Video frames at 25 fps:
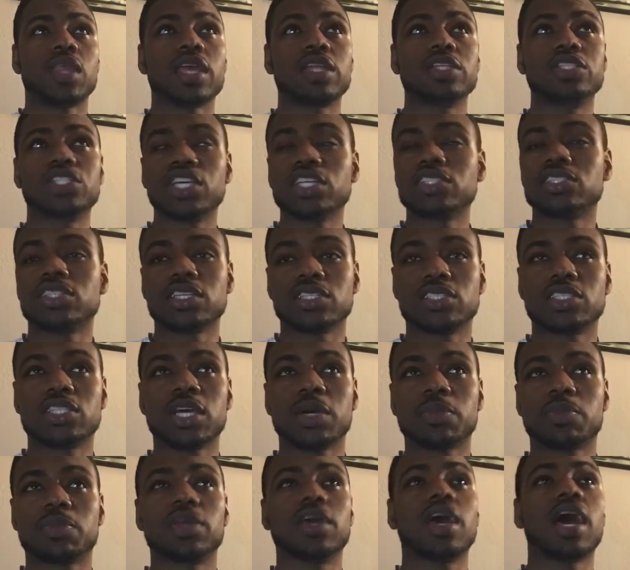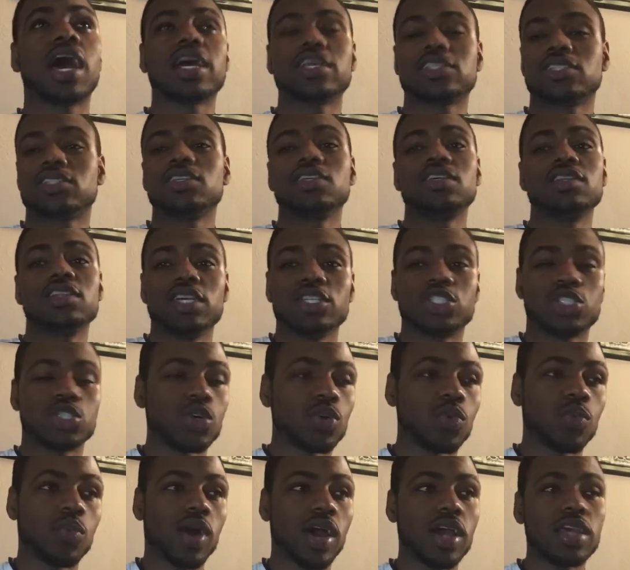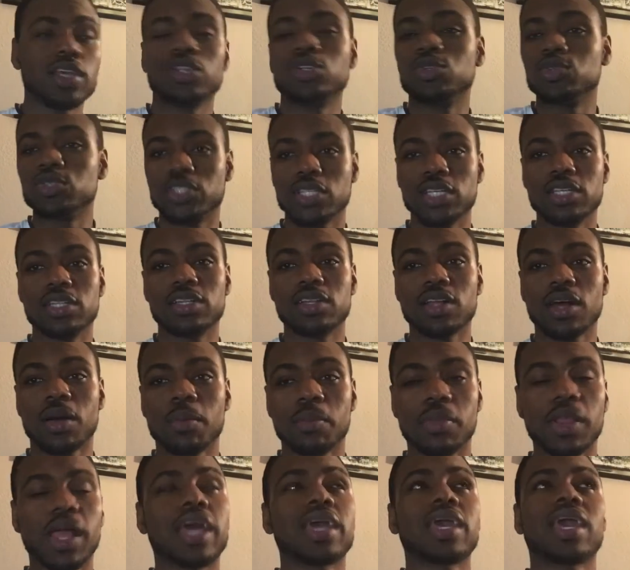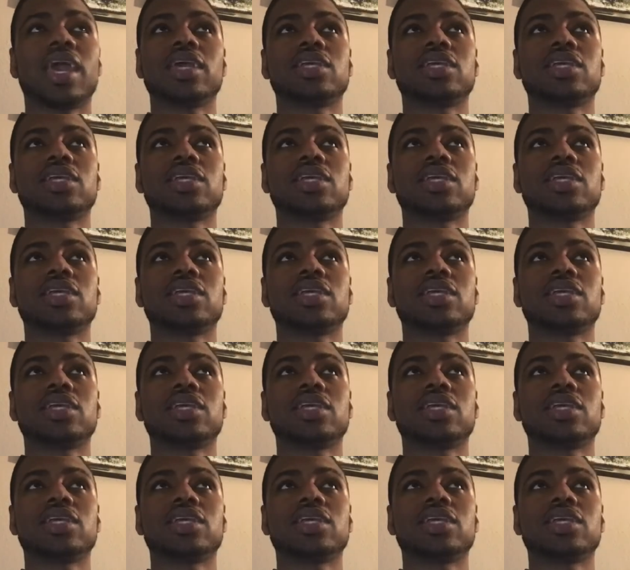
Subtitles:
Just accept it. I see that you're white. You see that I'm black.